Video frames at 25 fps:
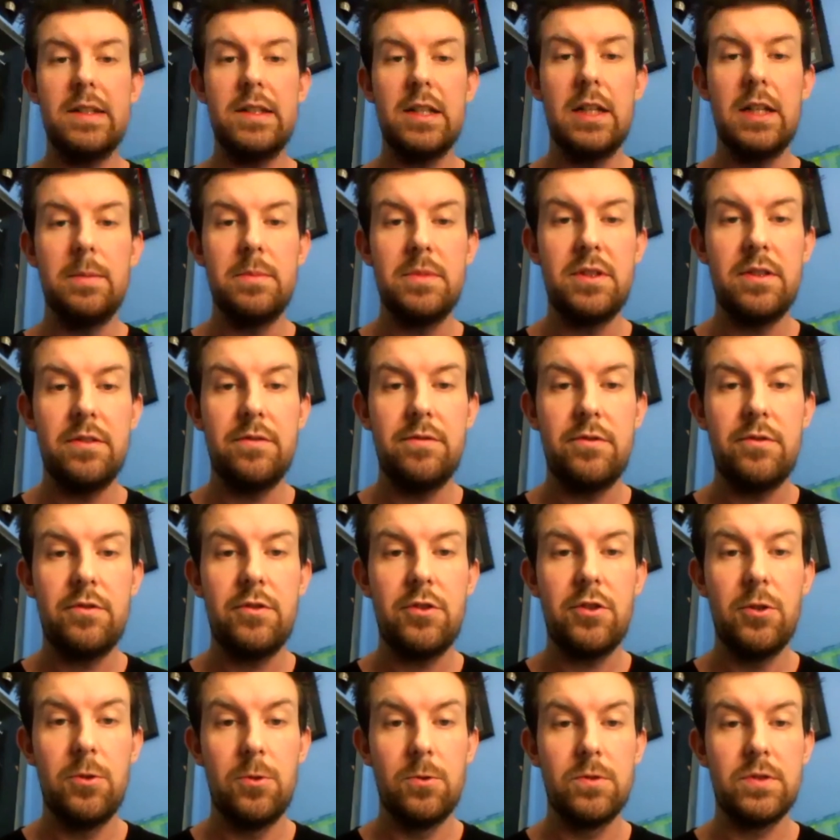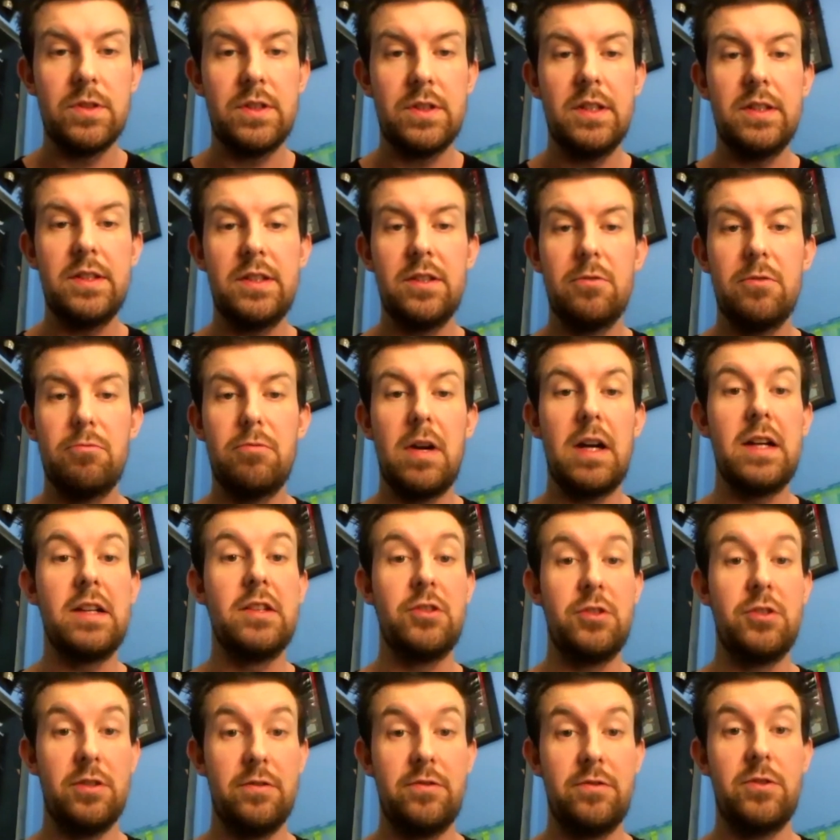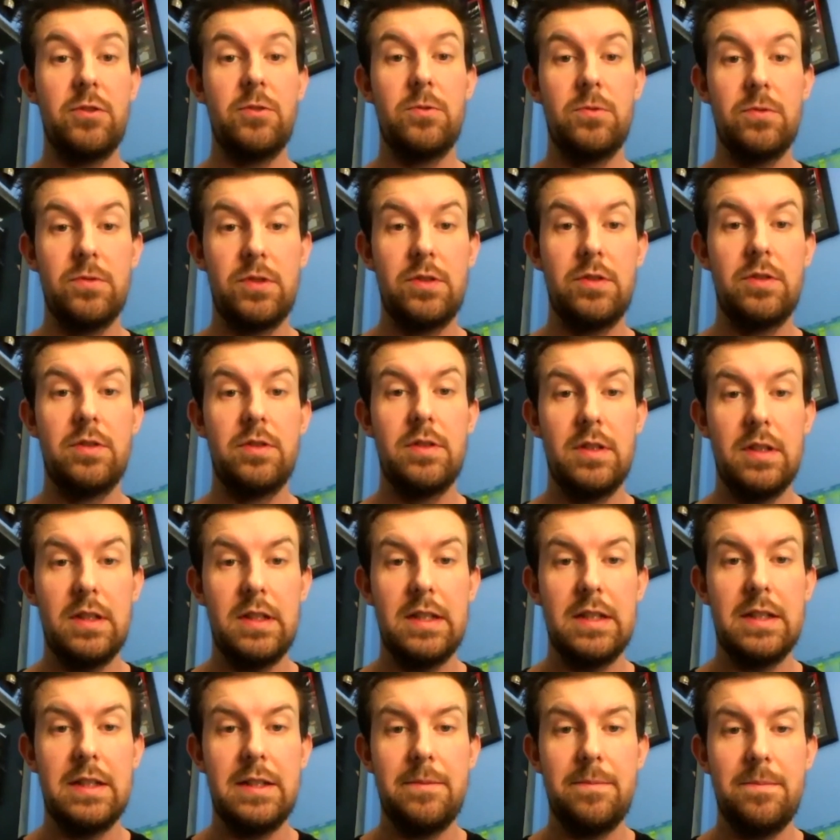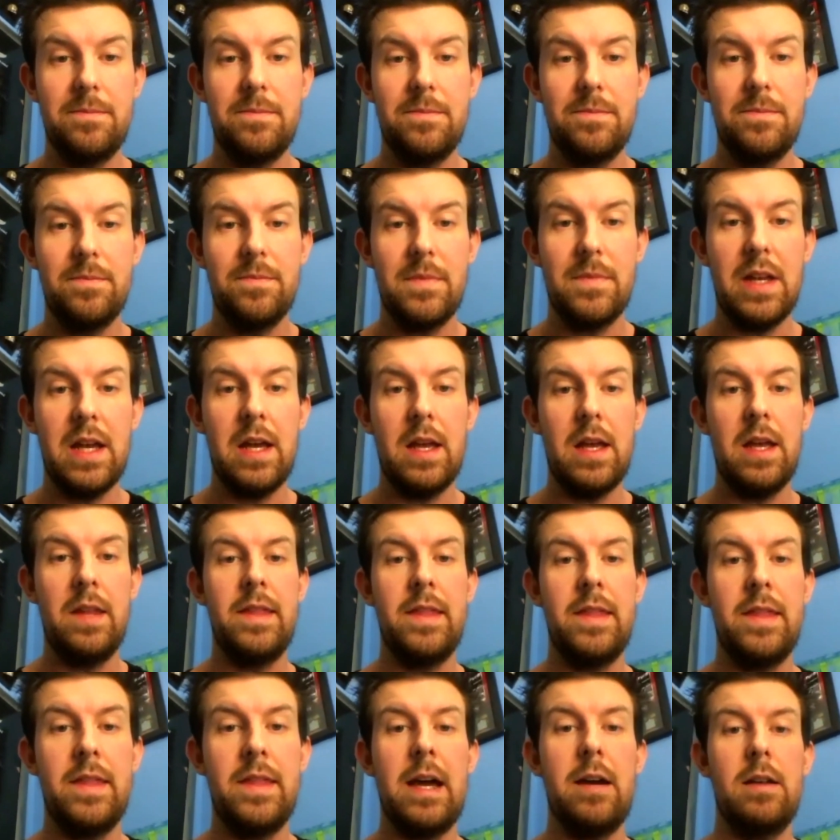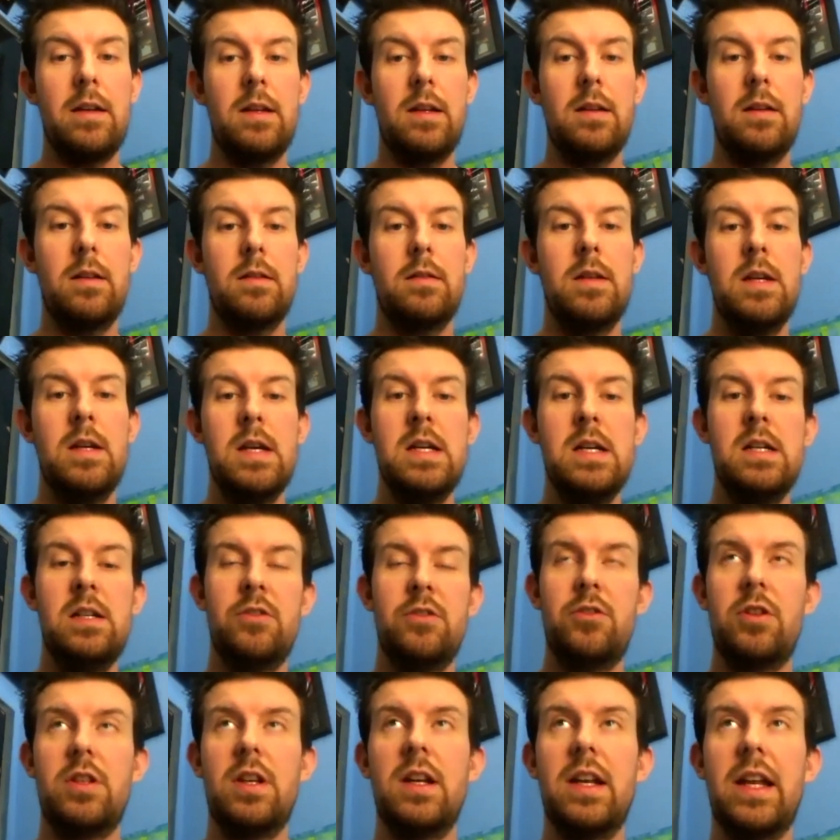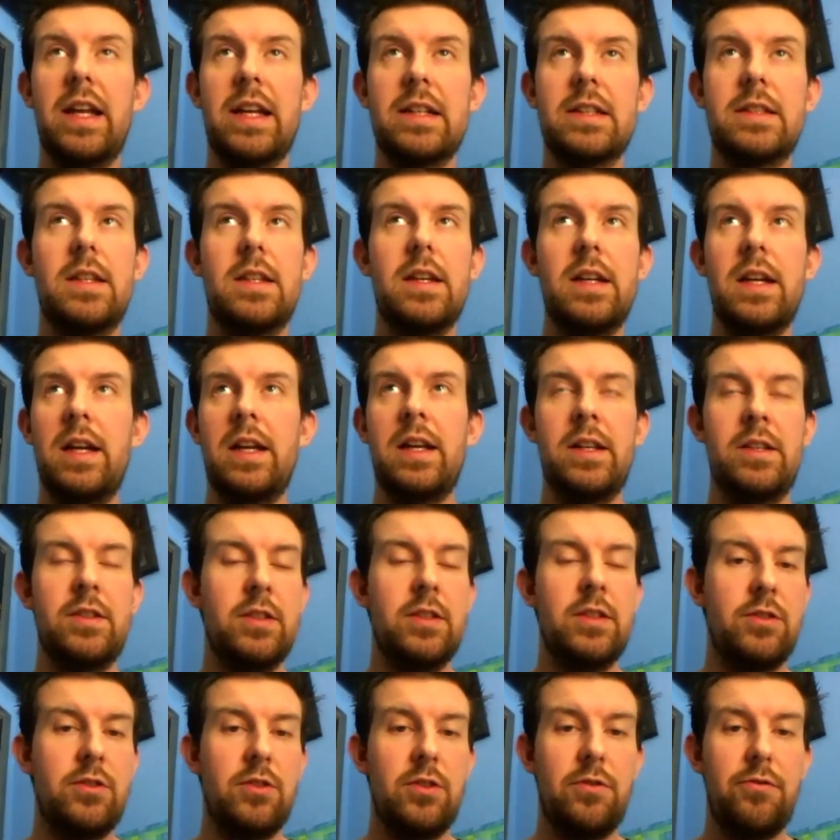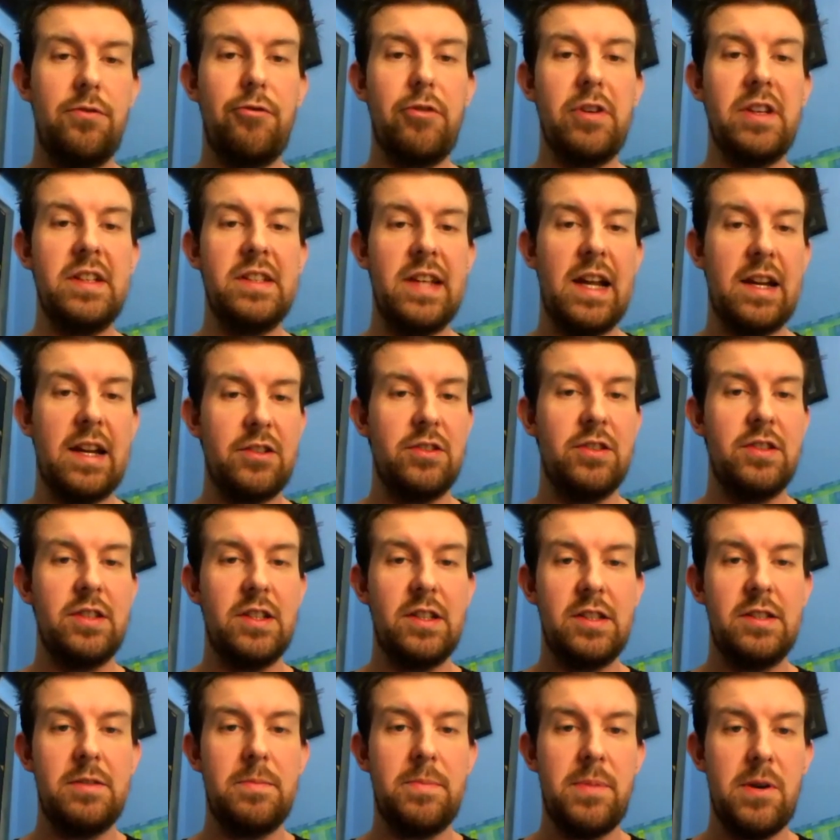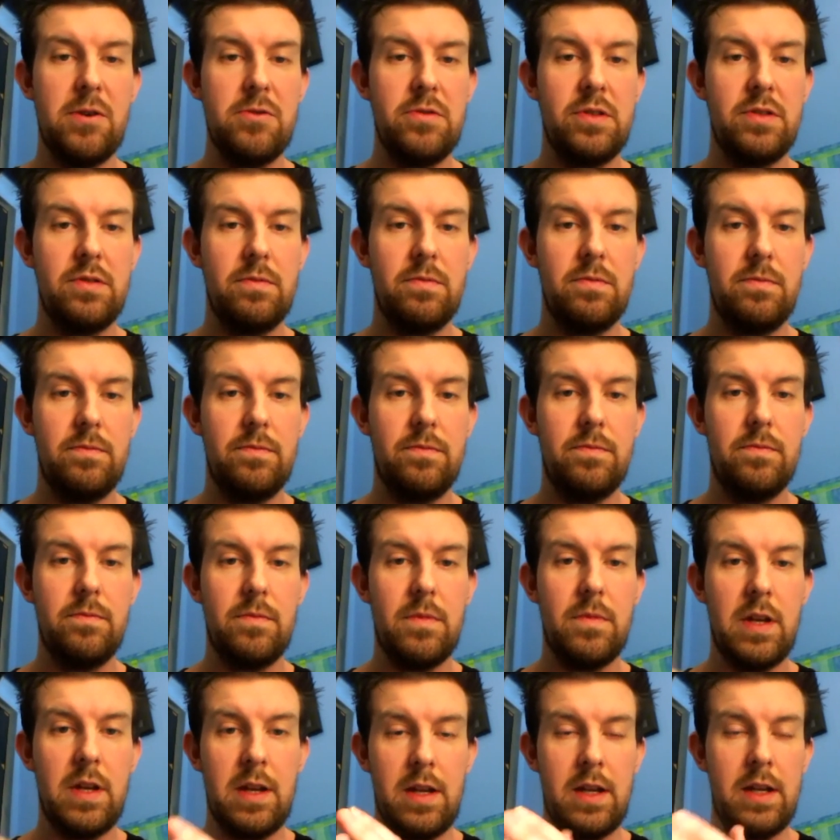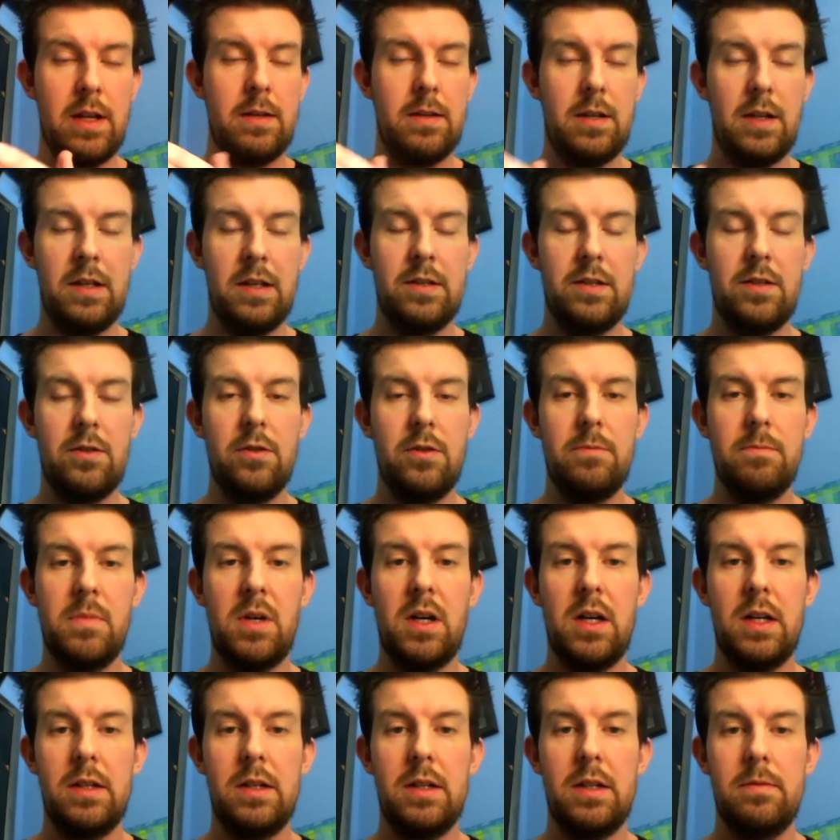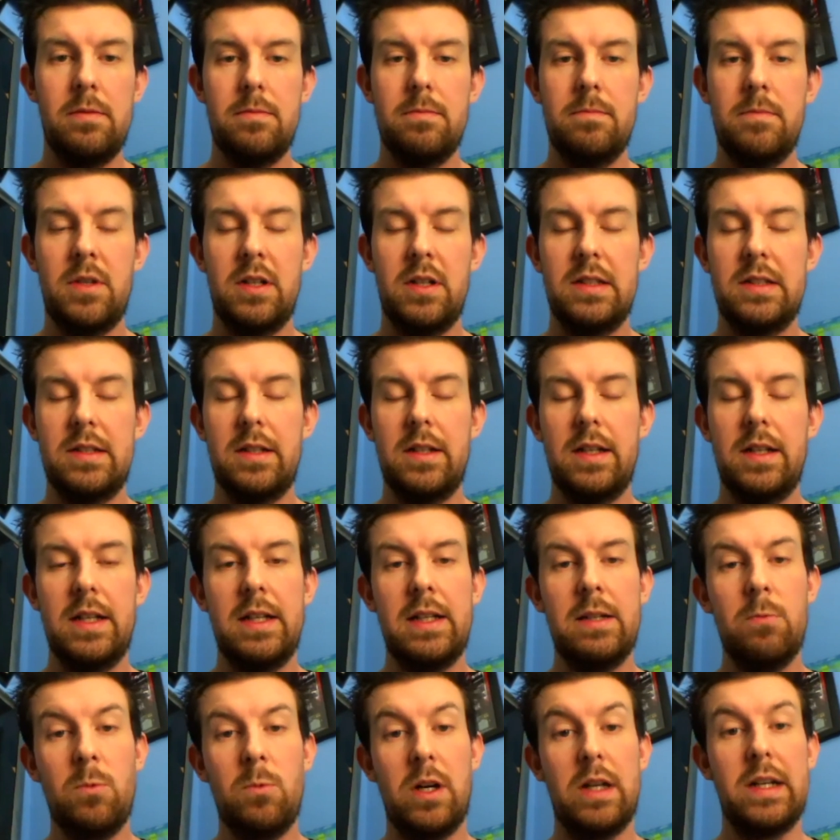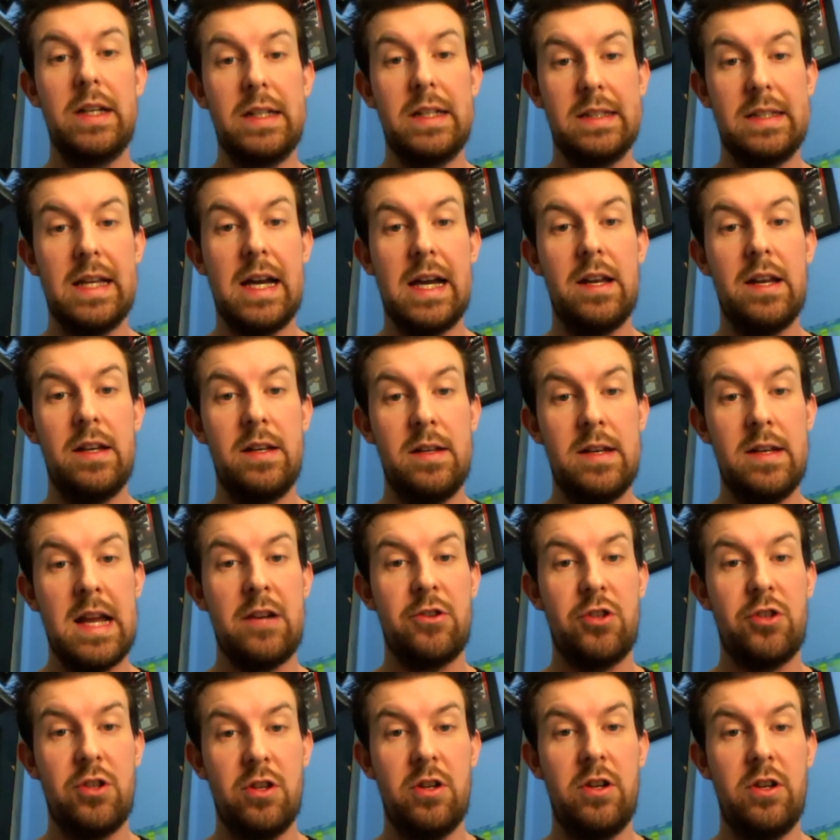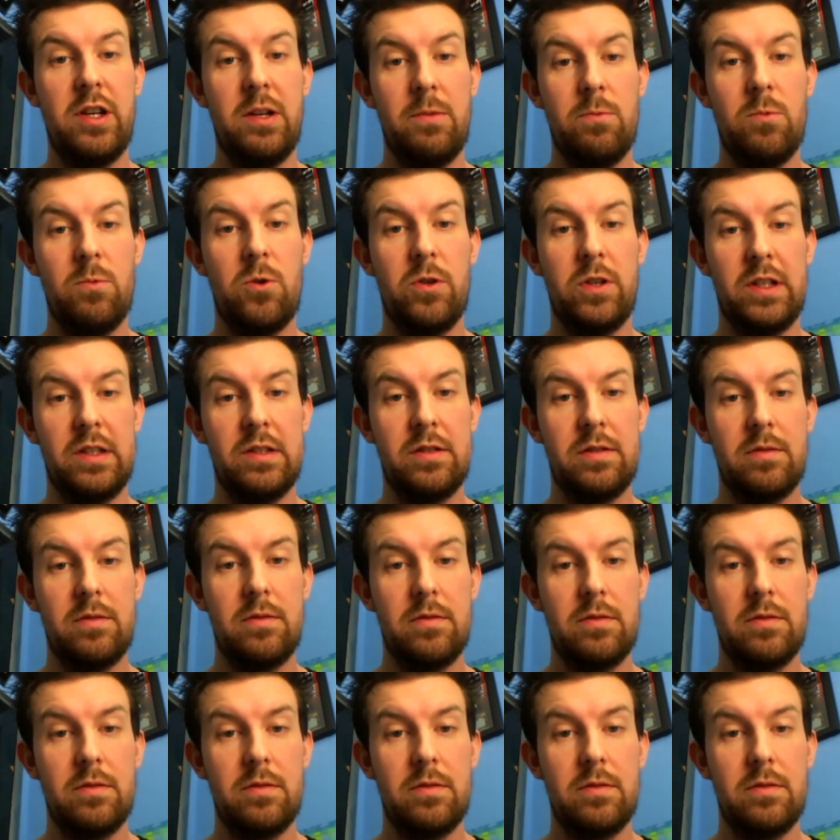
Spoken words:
terms of tools, there's a range of tools. And that sort of links into sort of three sections, I suppose, in sort of my mindset. One is that national early warning